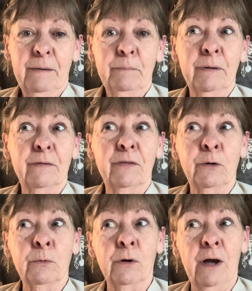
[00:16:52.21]
But there
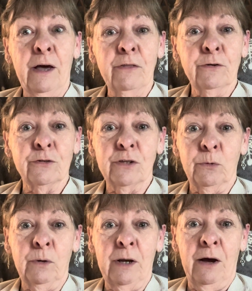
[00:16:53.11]
were others that
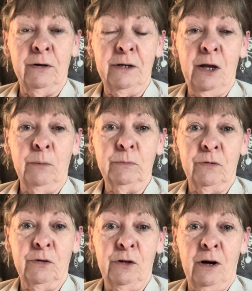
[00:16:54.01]
went out and helped at
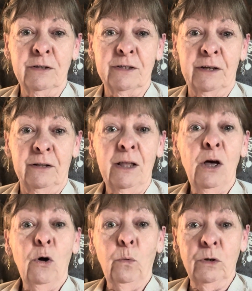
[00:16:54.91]
the yard sale,
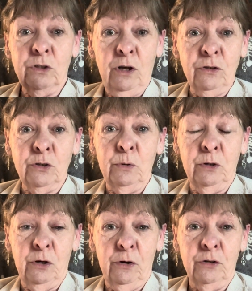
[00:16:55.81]
which also
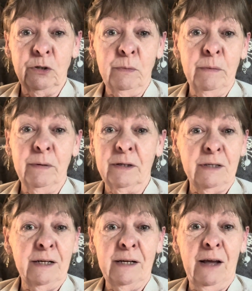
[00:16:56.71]
encouraged me because
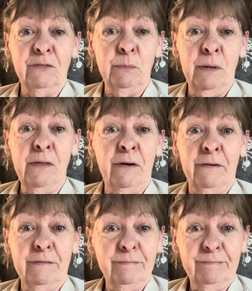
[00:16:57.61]
I didn't have to be there
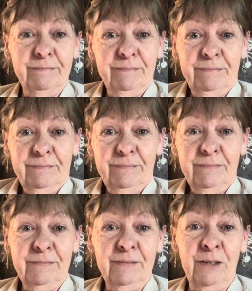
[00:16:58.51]

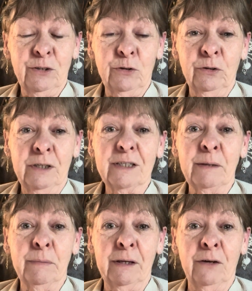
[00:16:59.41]
as early as
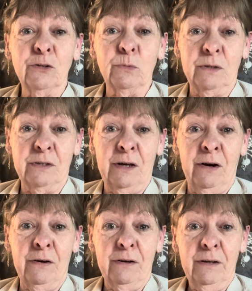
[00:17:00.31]
somebody else was there.